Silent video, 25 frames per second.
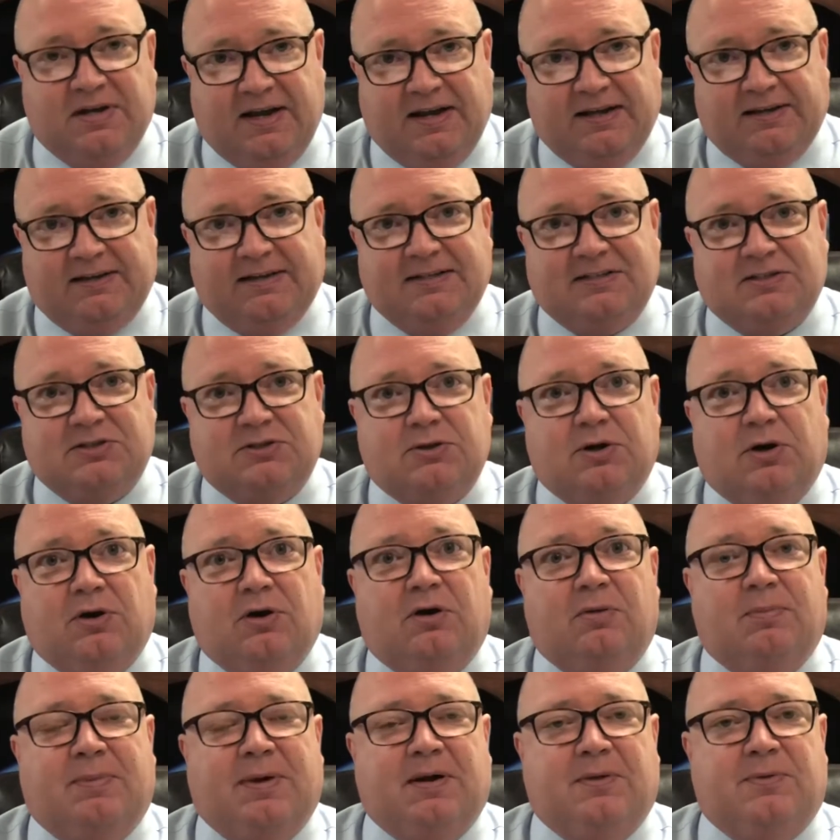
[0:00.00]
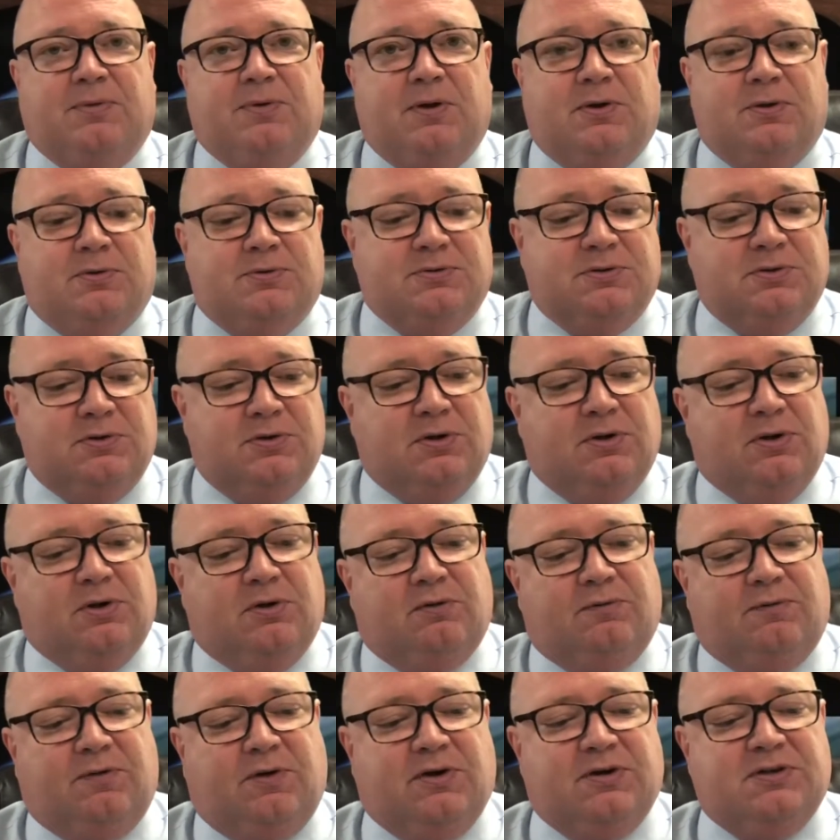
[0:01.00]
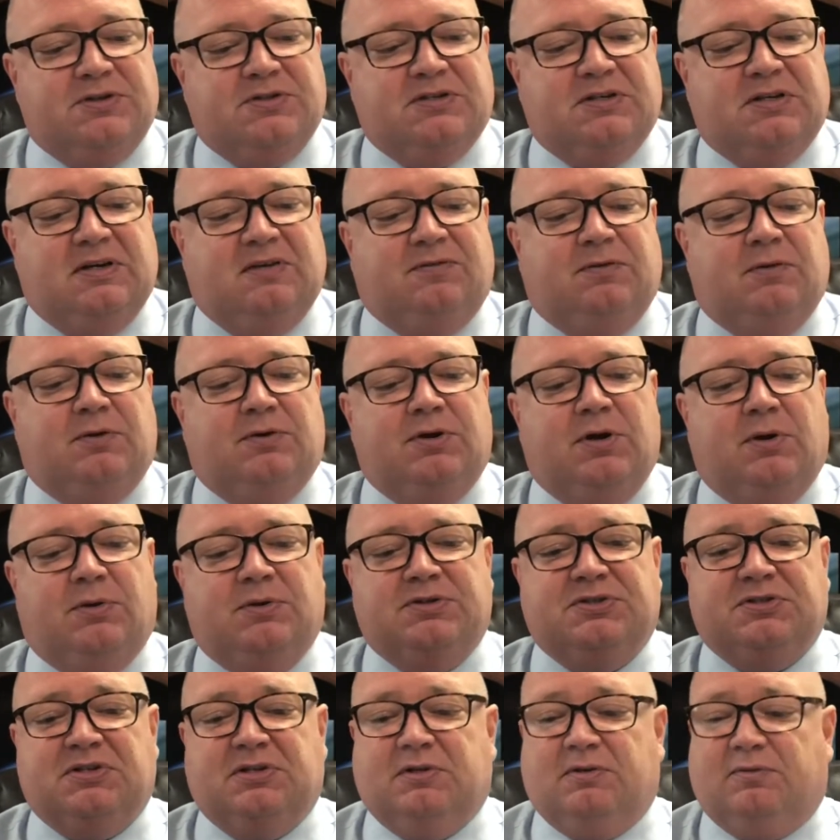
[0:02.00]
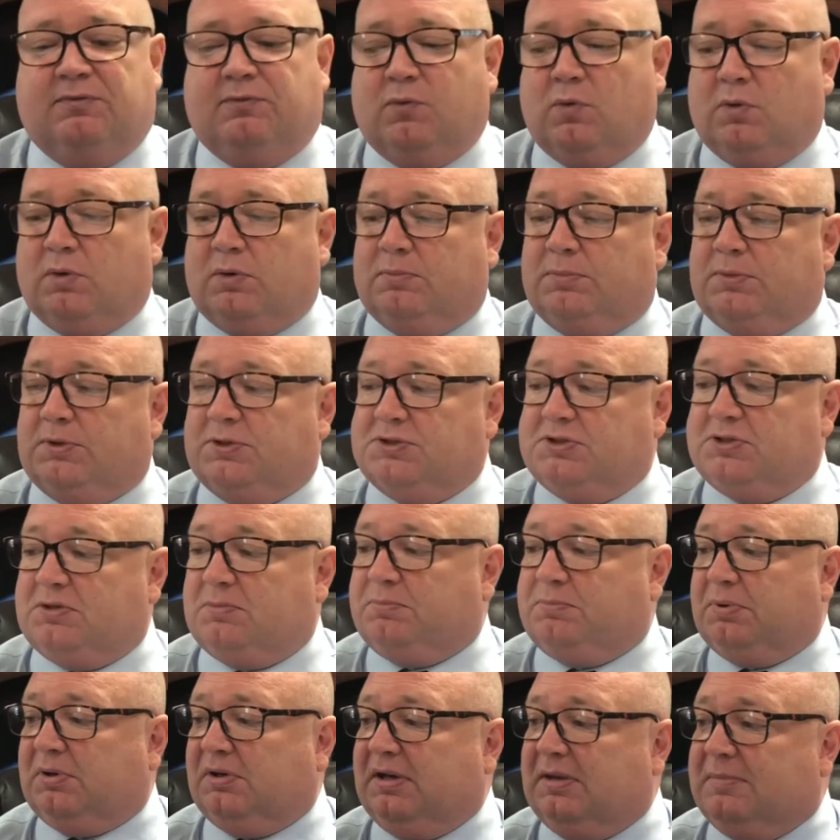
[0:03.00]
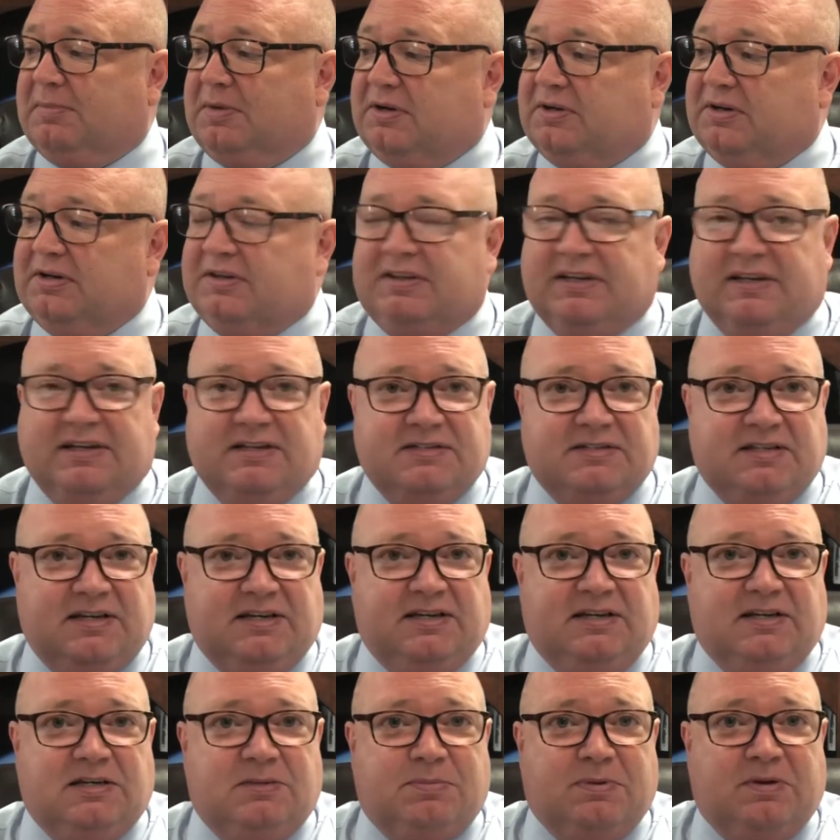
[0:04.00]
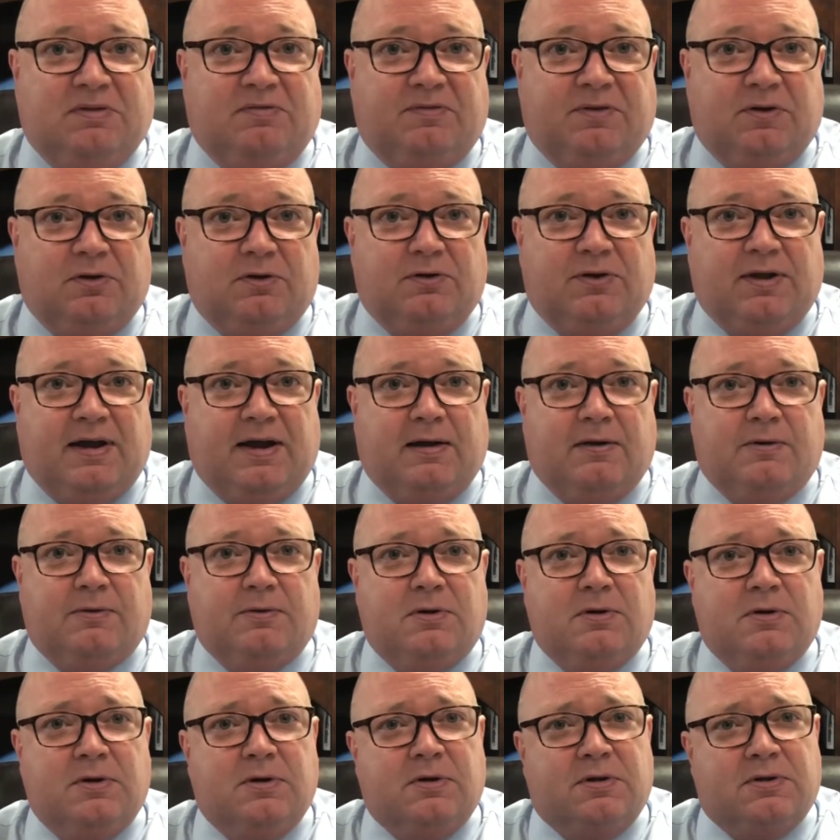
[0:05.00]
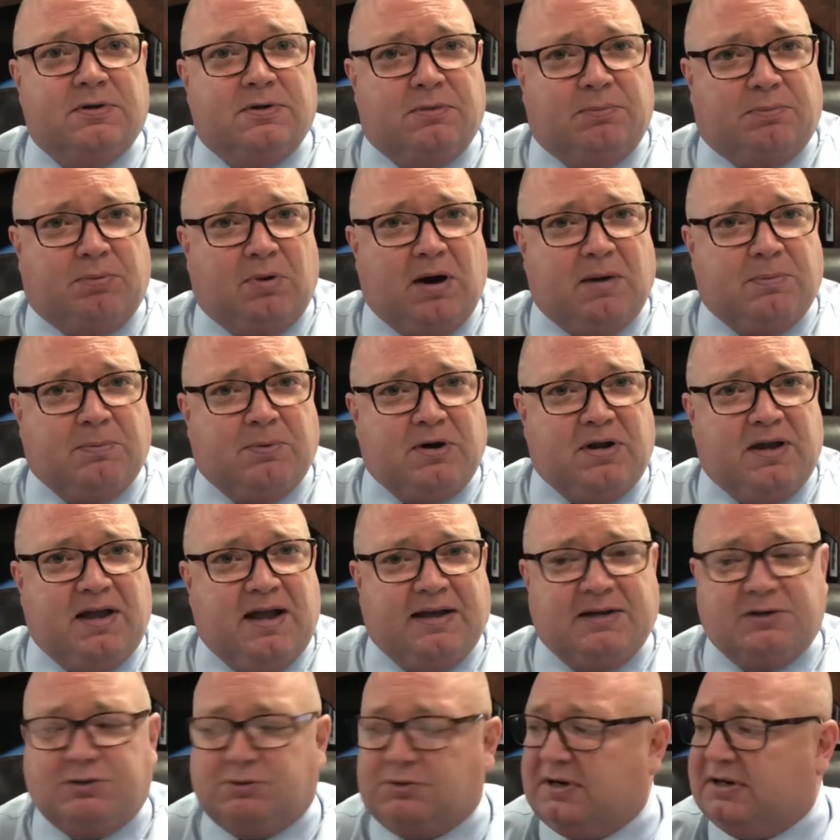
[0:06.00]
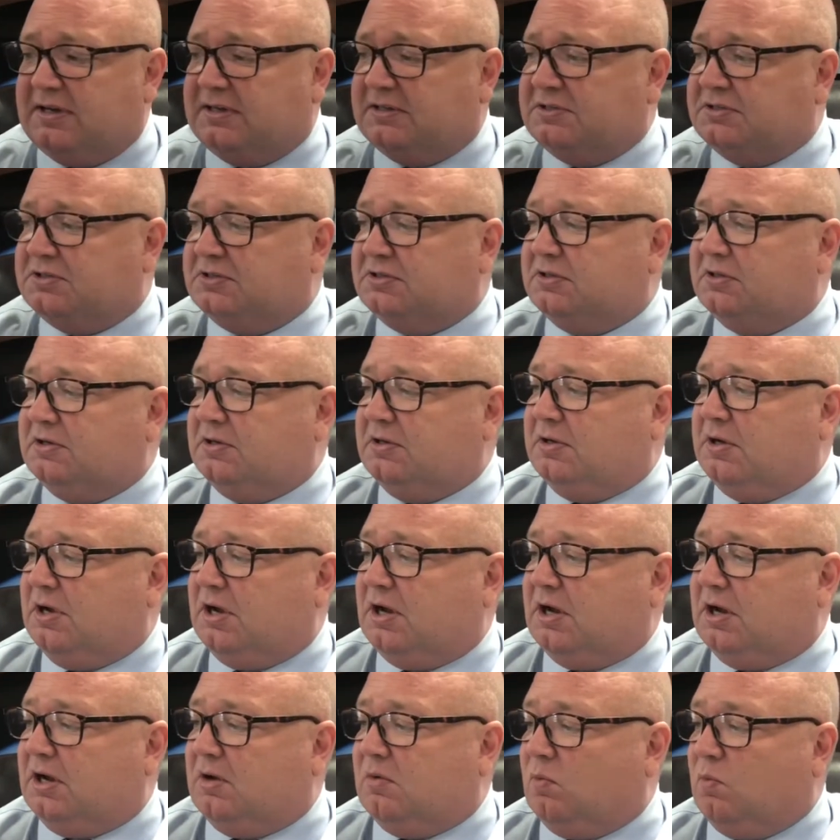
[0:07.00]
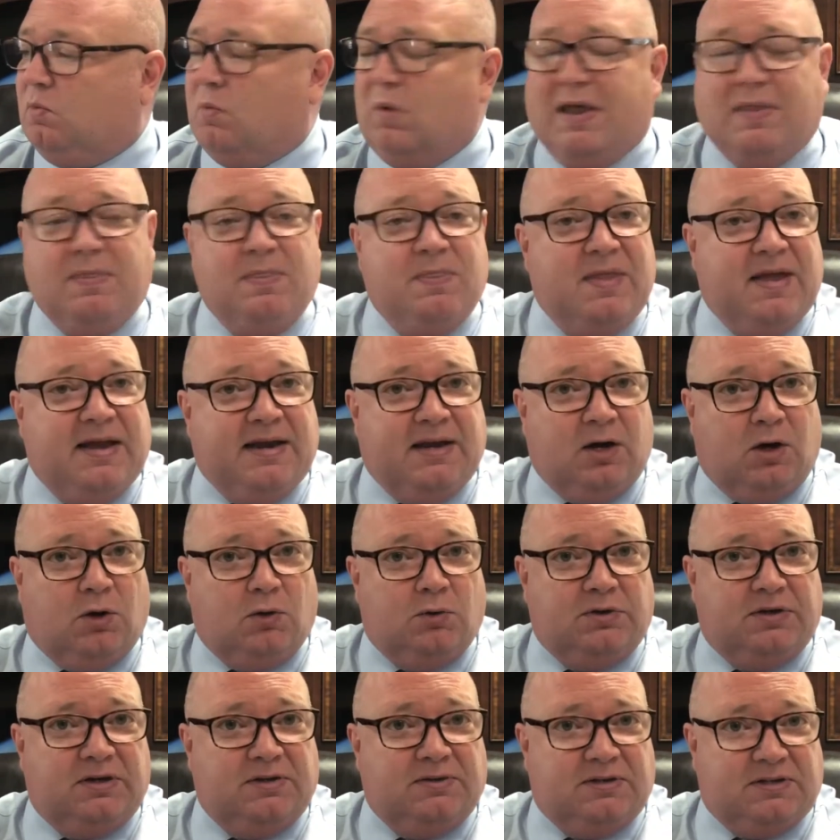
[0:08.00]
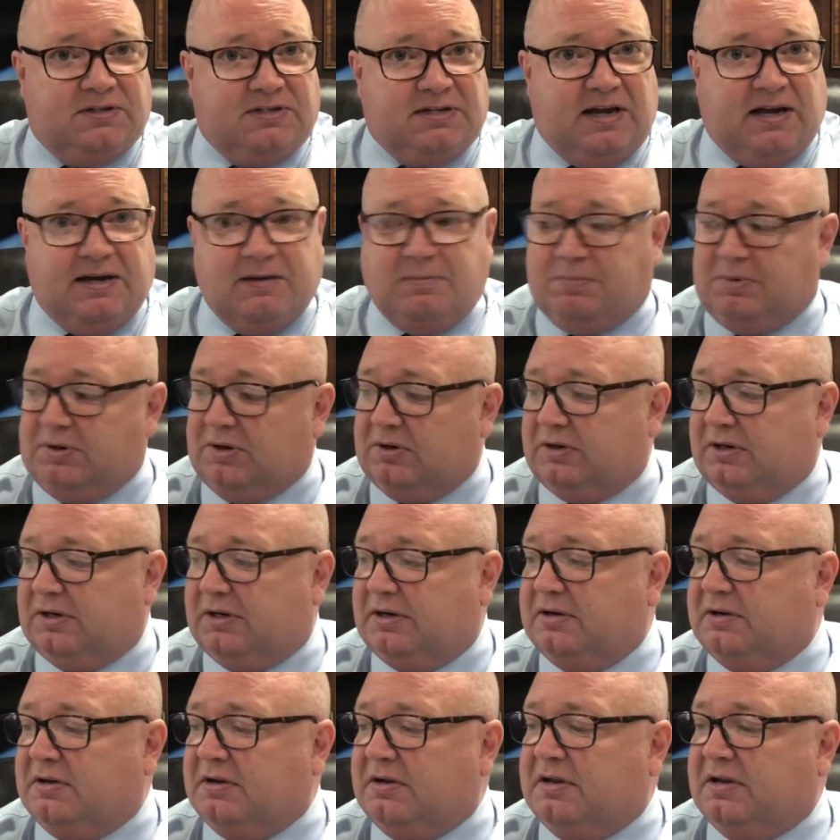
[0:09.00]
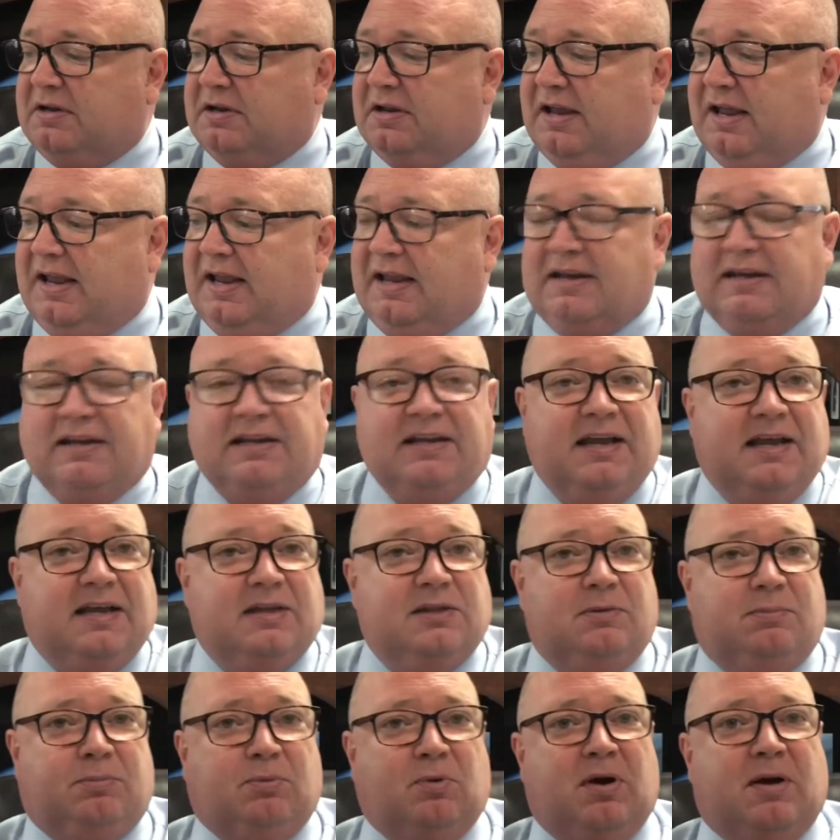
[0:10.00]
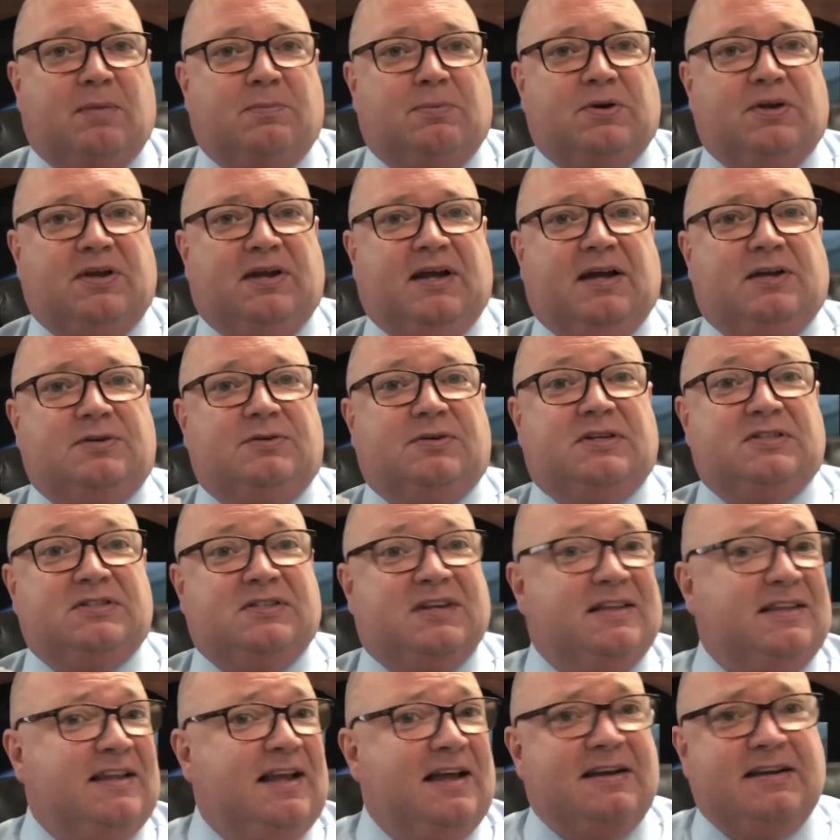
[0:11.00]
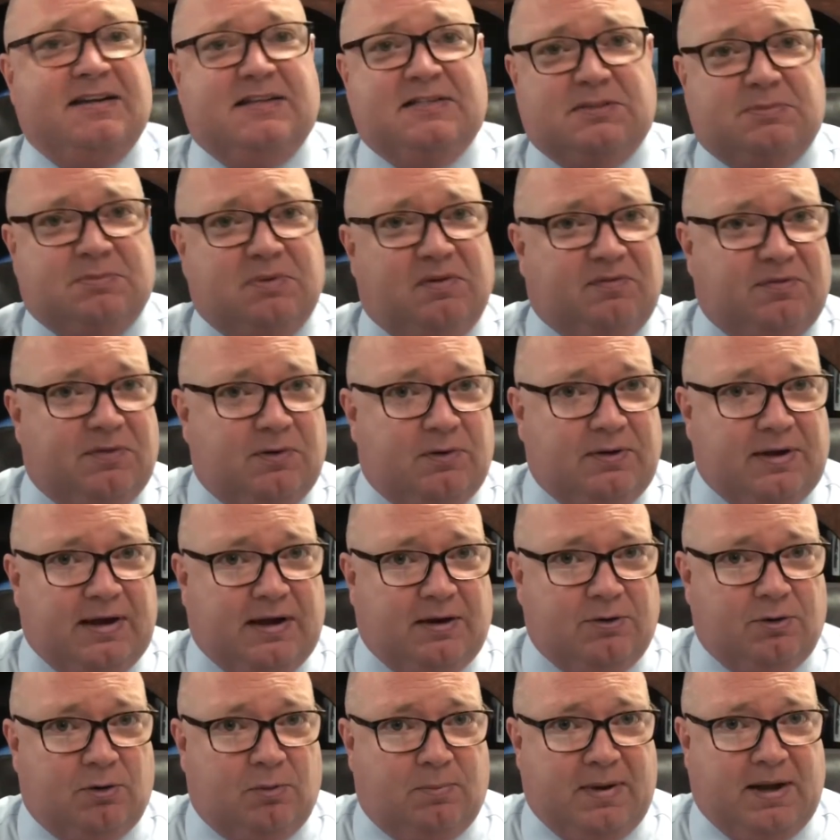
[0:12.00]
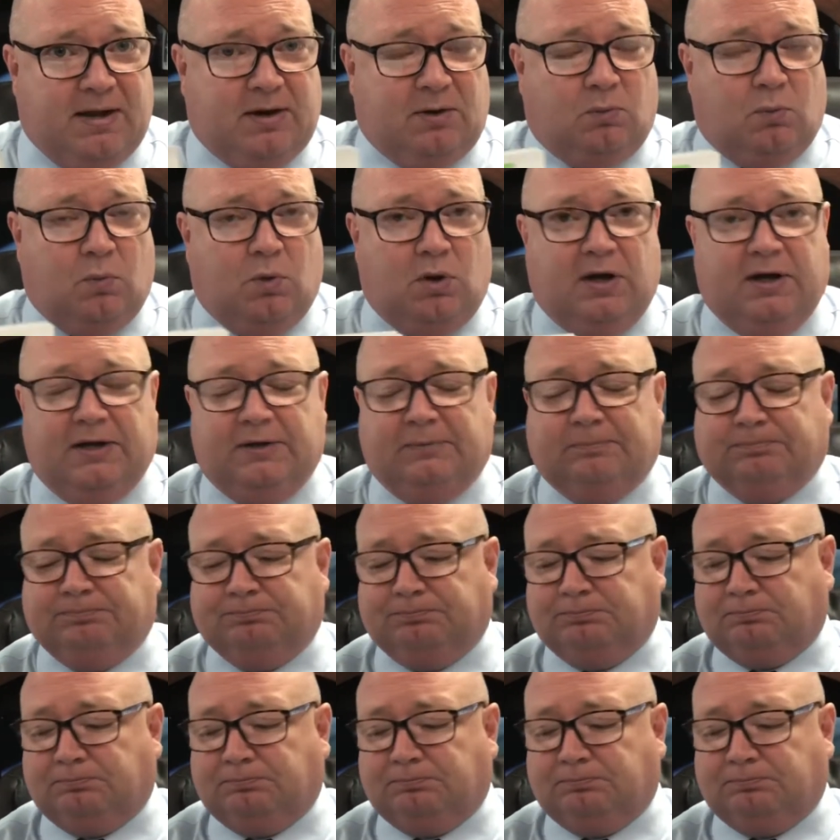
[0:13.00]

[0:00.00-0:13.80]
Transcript: And let's talk about those. First, if you'll notice in the form, there's preliminary things that need to be filled out. The property address, when they owned it, the time period, and again, the property address. And that needs to be filled out no matter what.